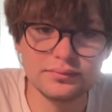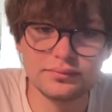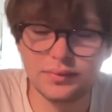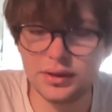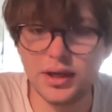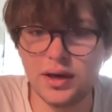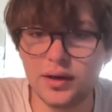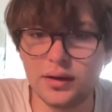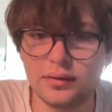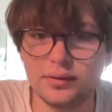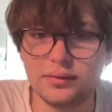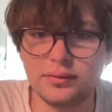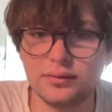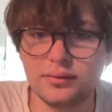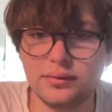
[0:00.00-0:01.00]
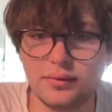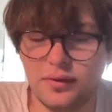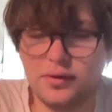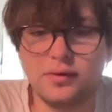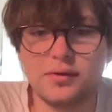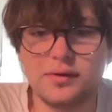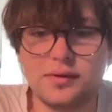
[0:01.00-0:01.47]
yeah,
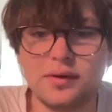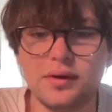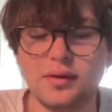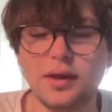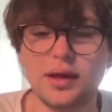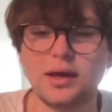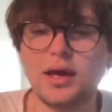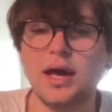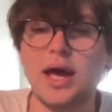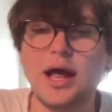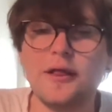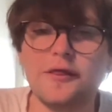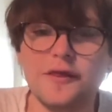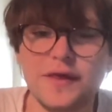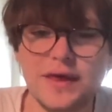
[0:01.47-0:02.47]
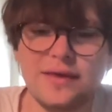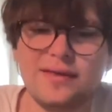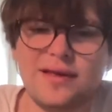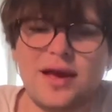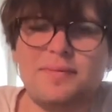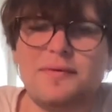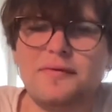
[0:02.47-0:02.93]
seriously, this
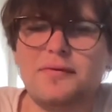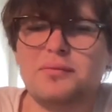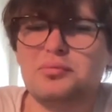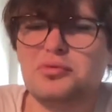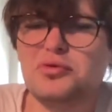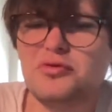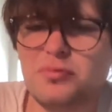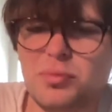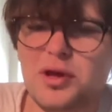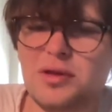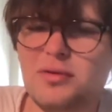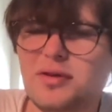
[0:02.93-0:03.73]
type of movement,